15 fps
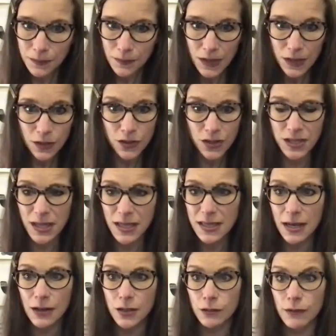So she sets
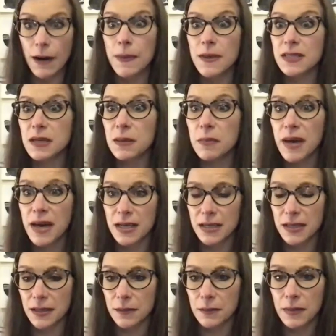out to write this
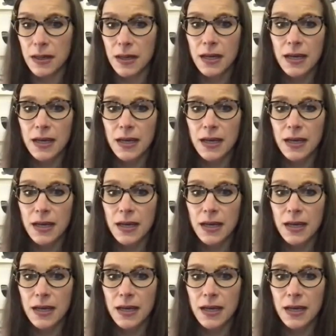compendium.